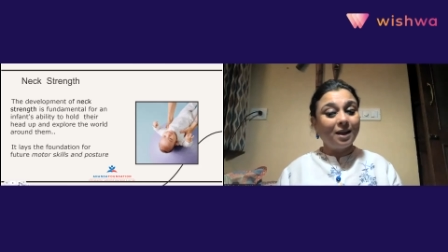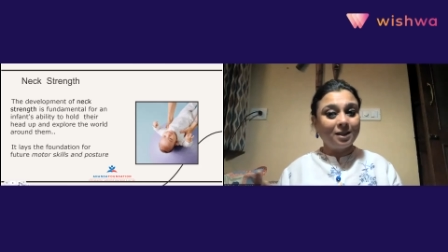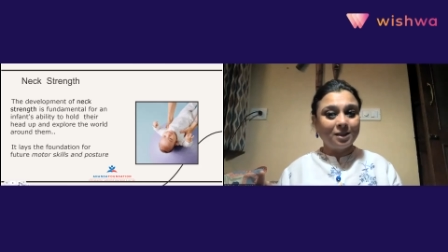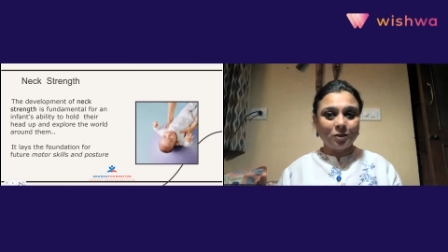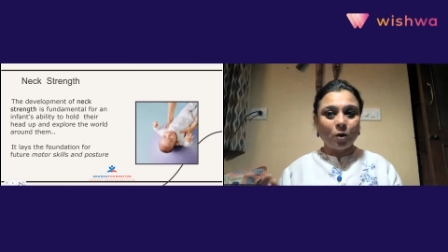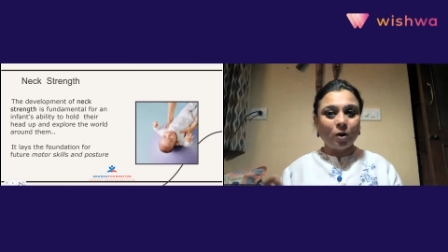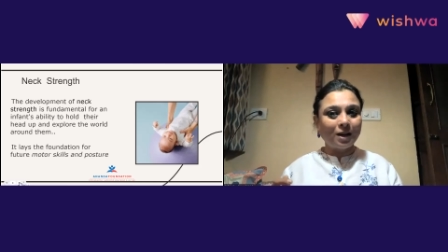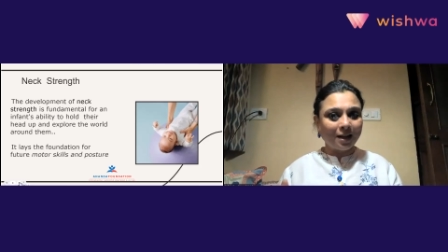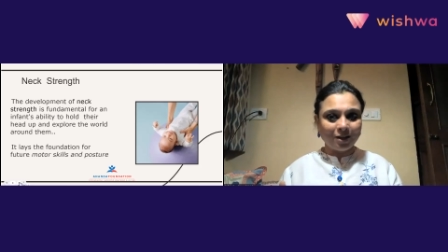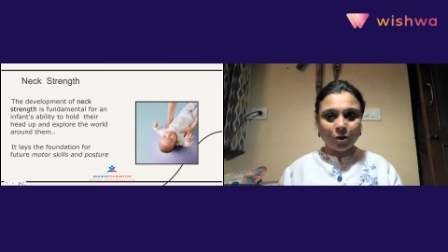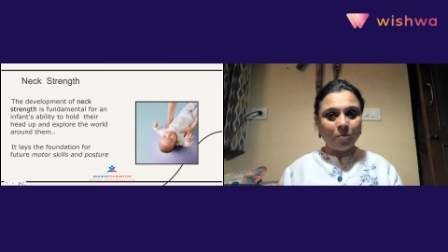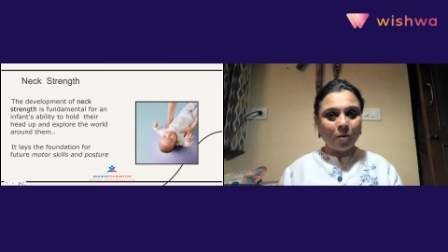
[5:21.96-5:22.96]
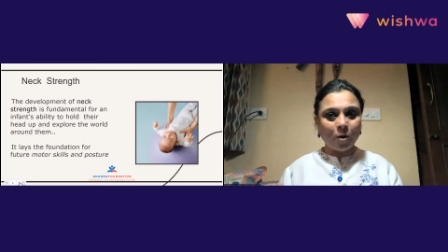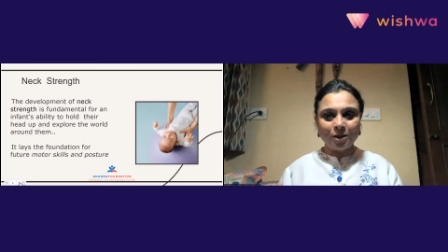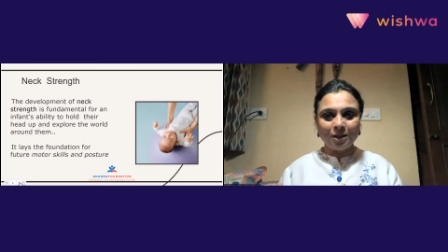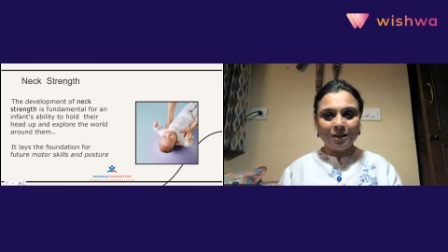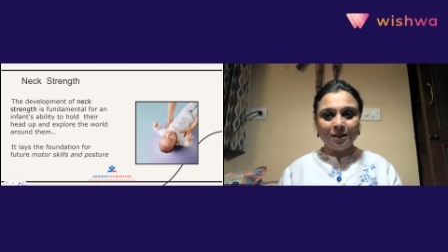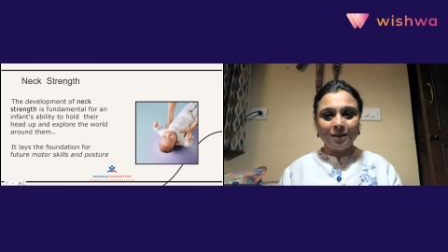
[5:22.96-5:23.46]
it's not like your
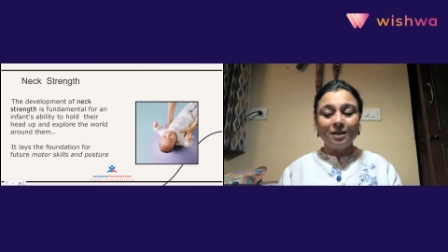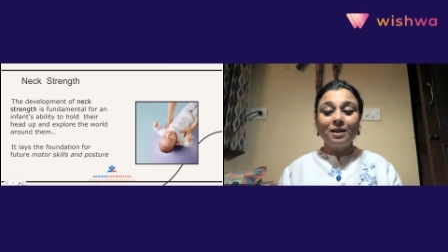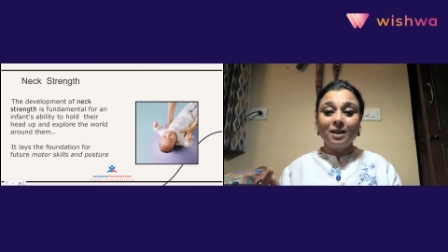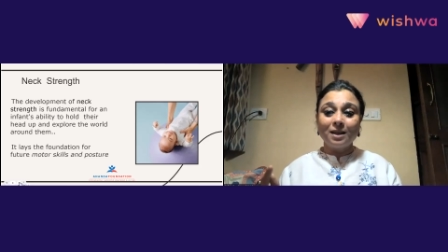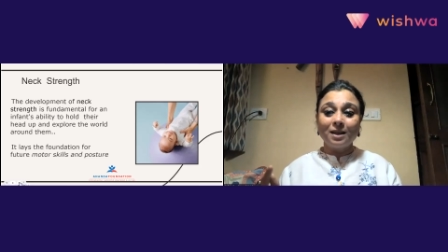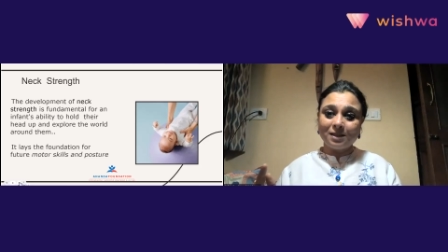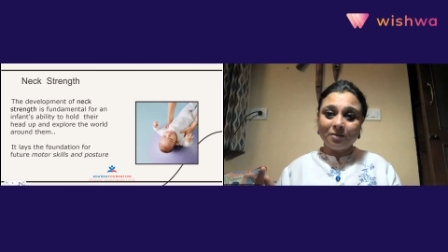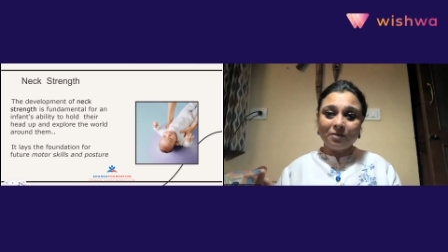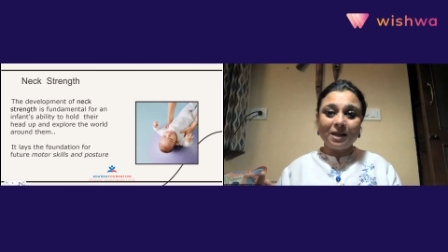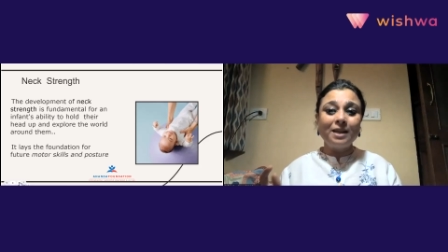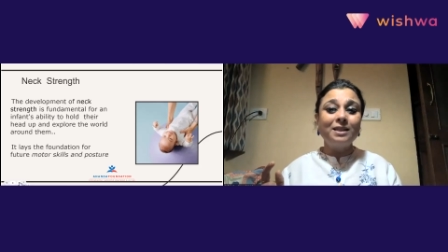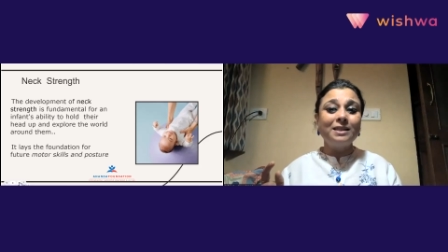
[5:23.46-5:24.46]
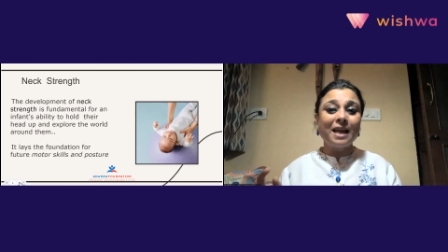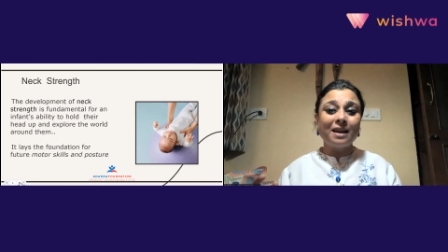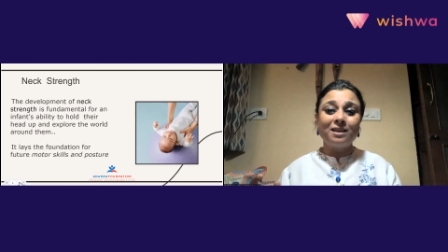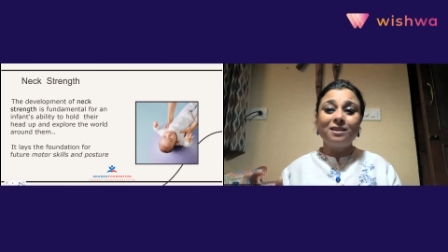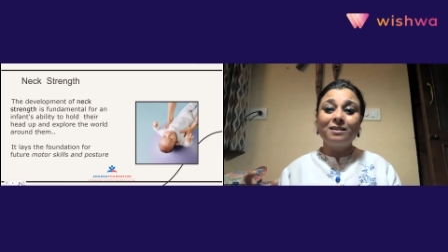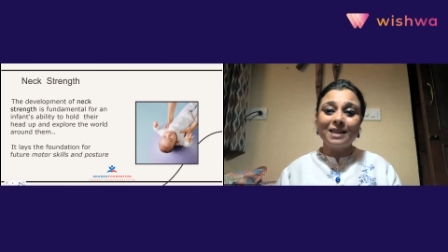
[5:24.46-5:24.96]
body it's a very
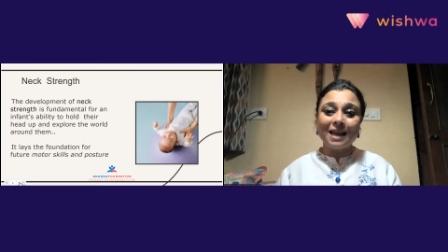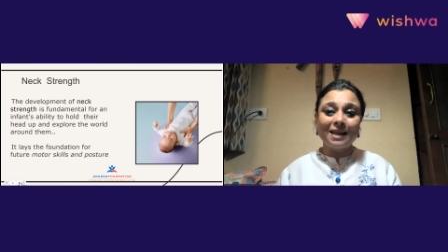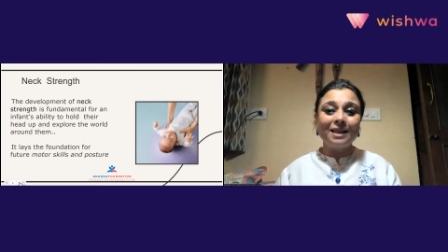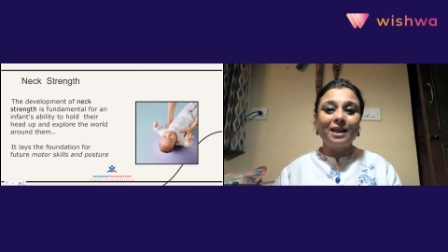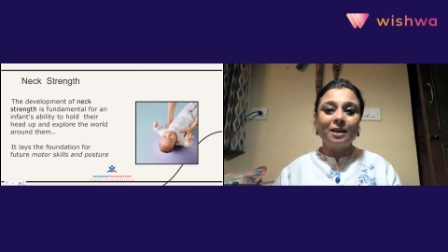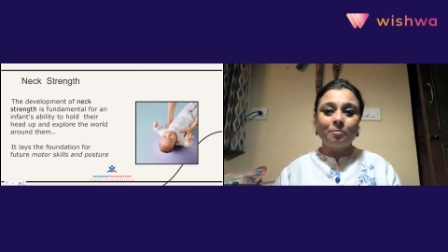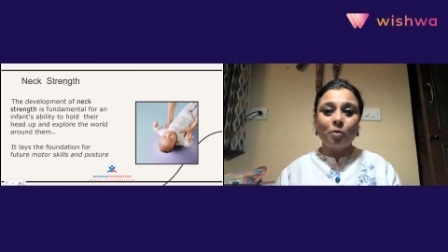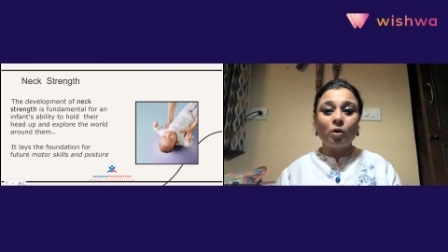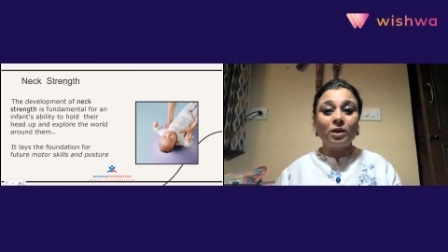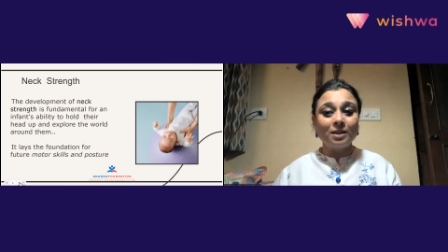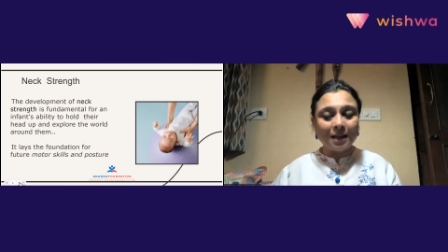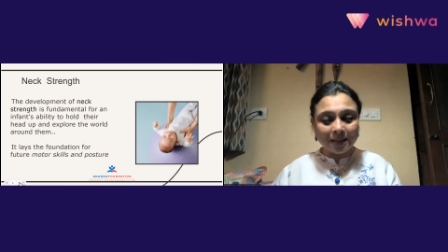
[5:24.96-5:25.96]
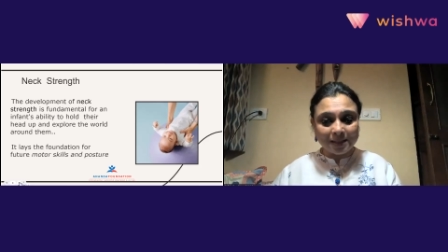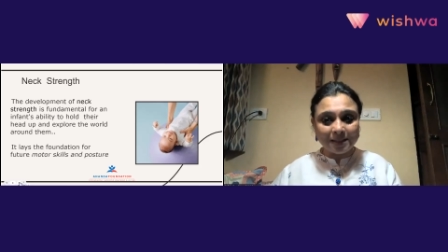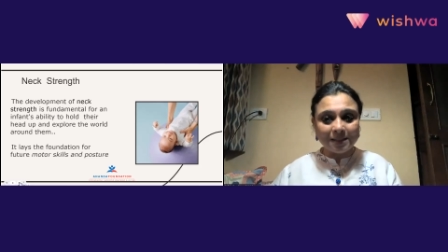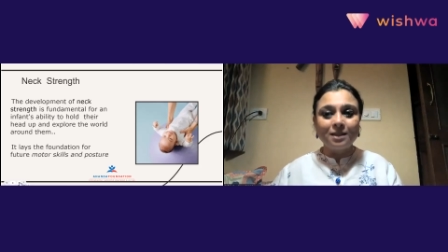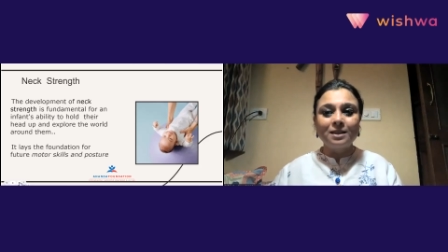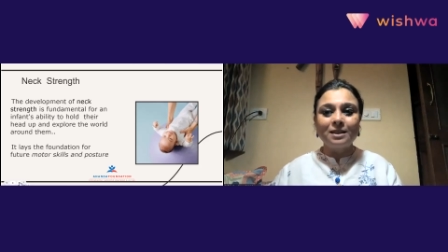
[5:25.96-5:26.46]
tender delicate body that is
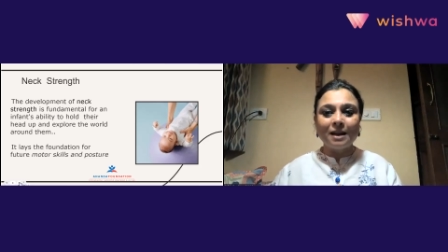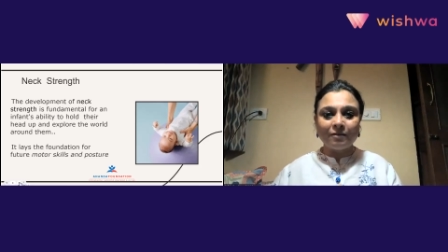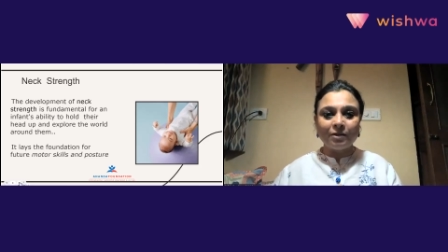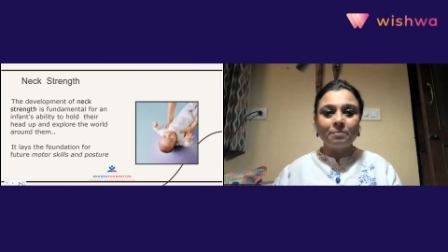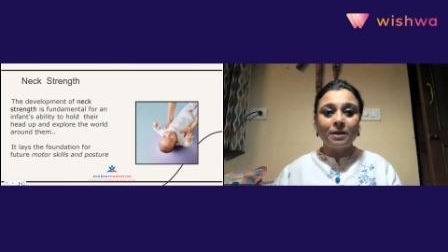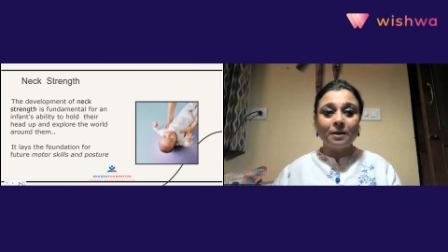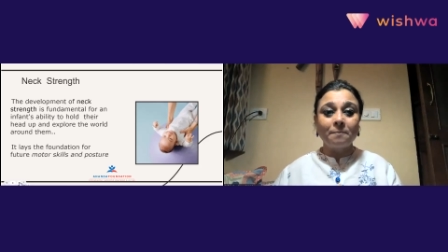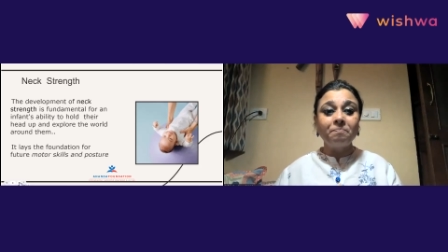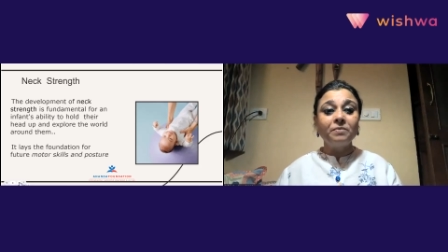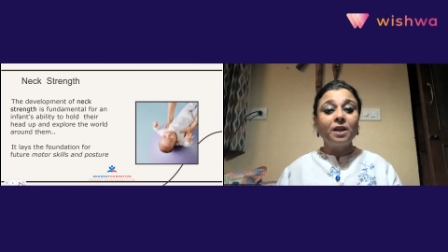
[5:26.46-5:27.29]
still developing